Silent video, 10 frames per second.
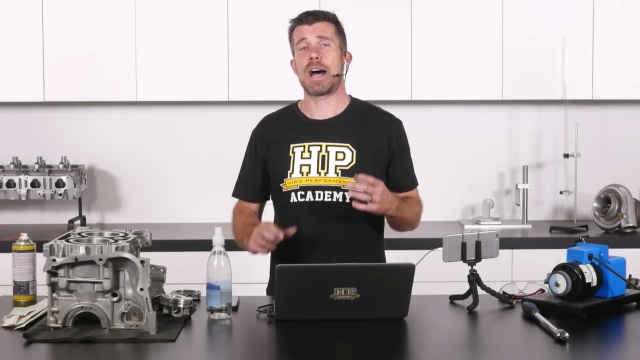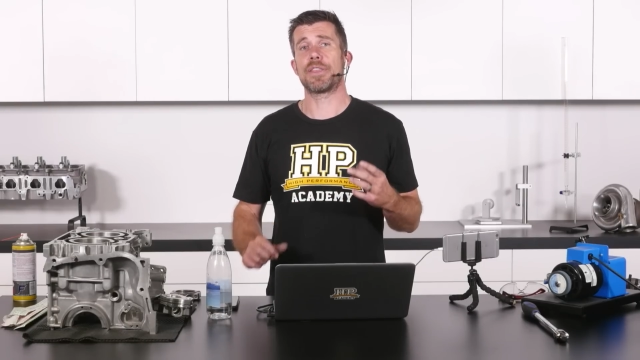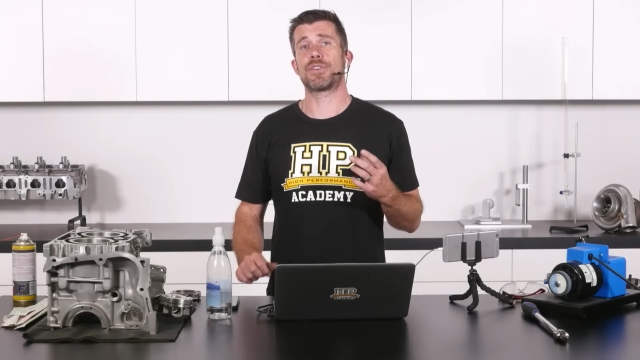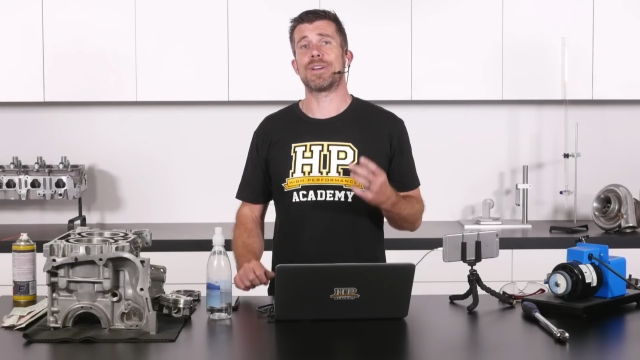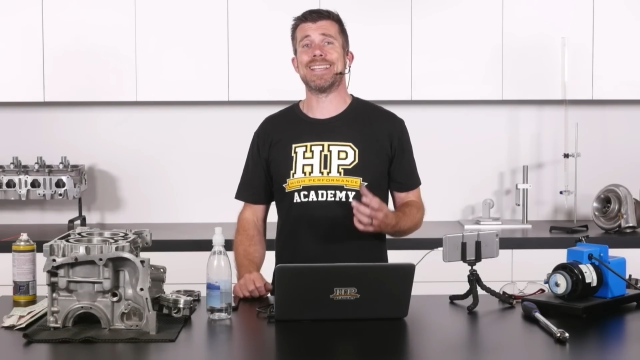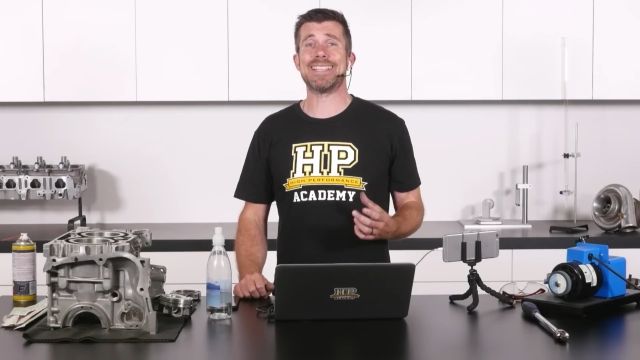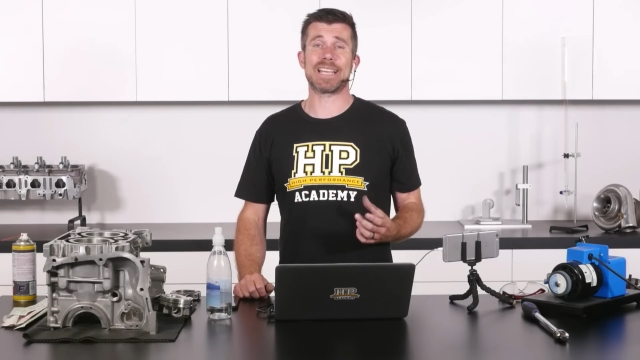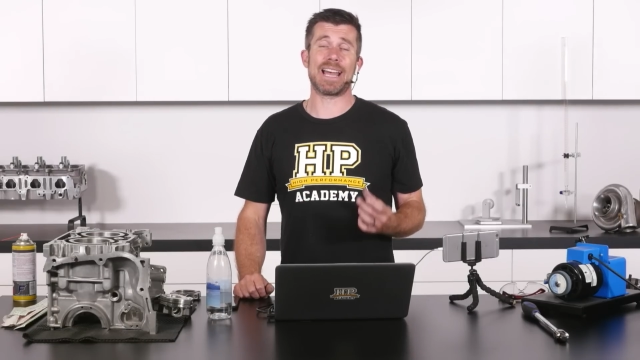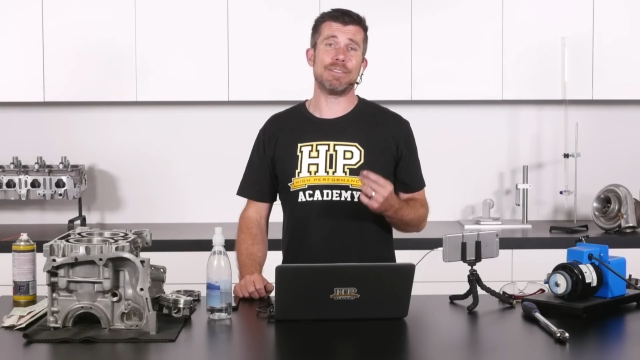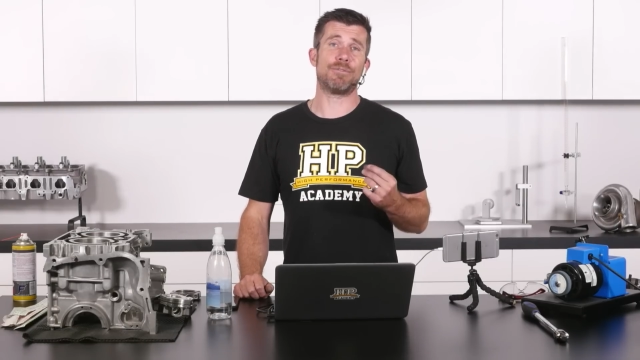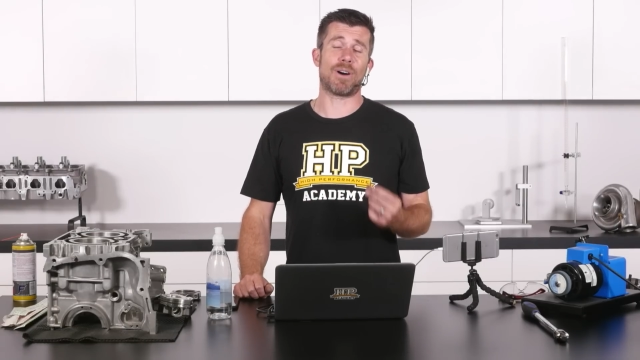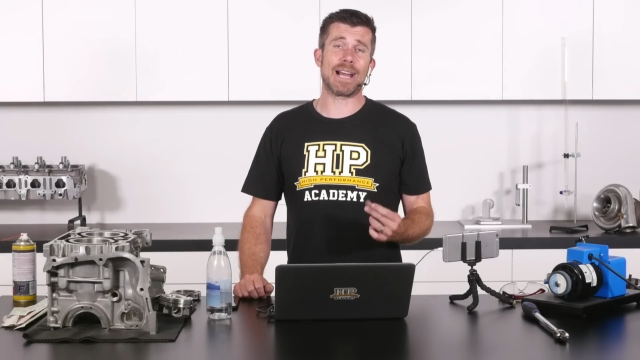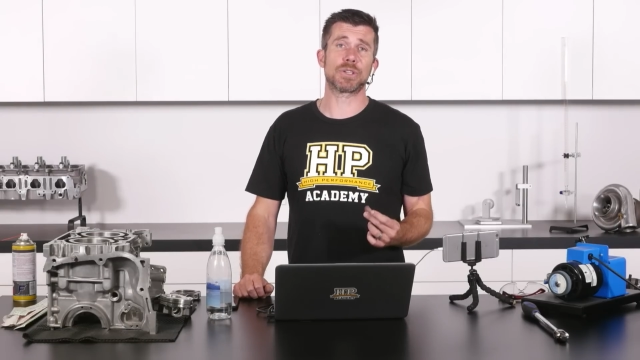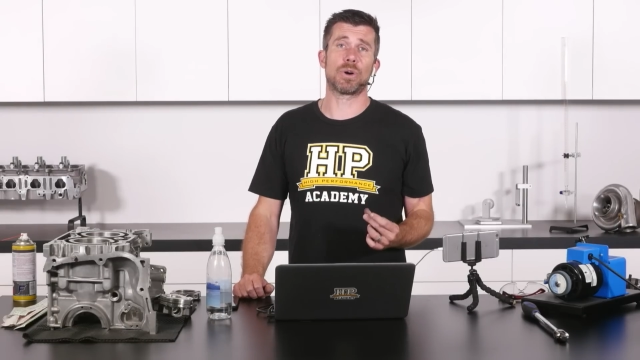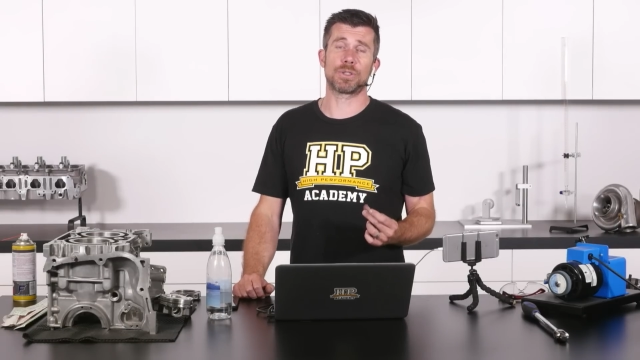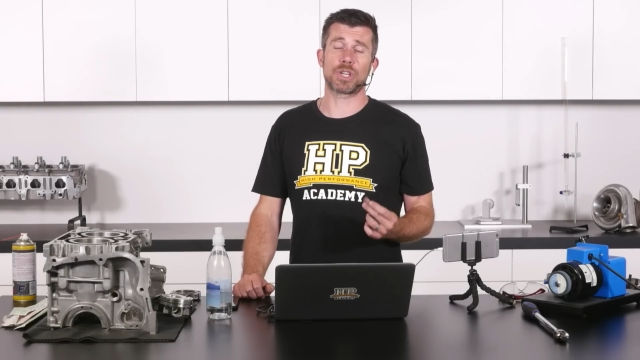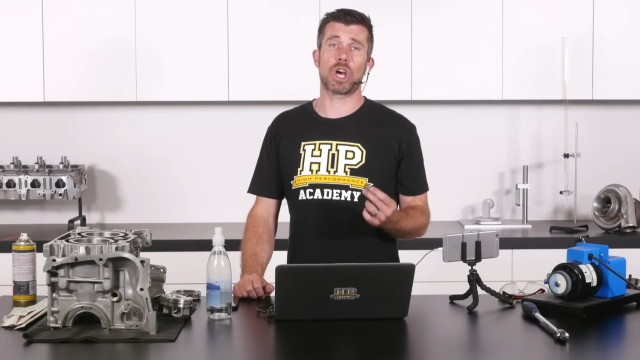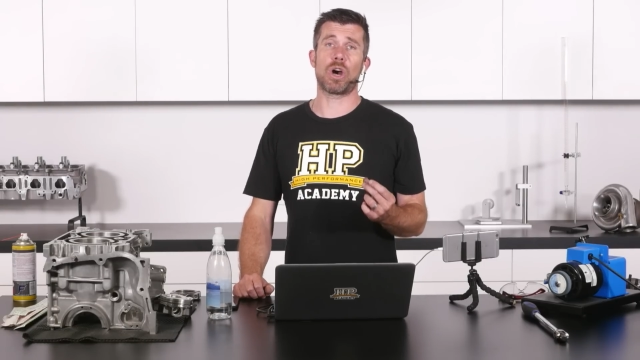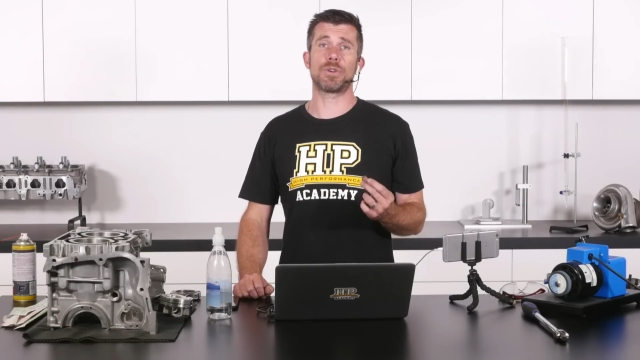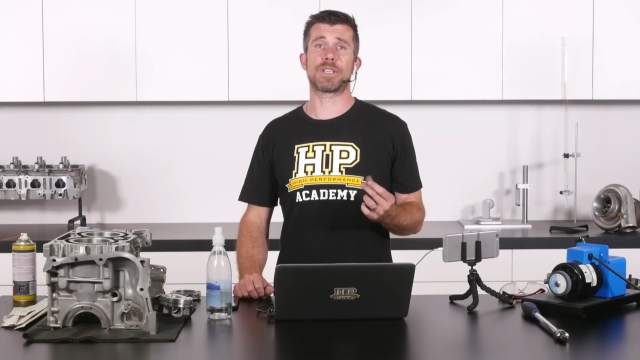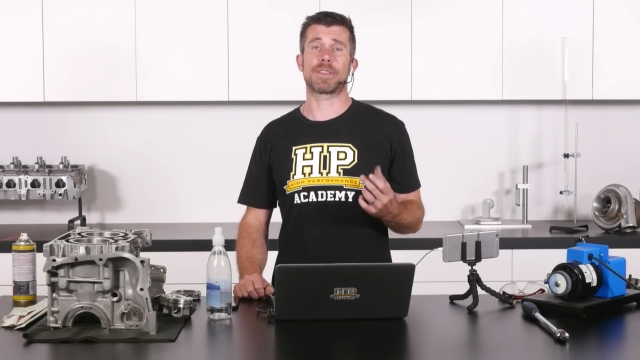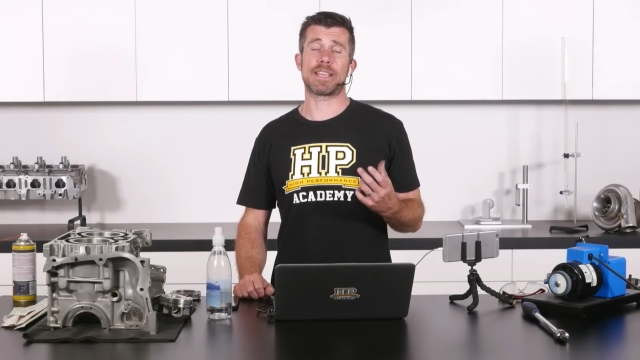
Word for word: Uh, there is a Viton coating,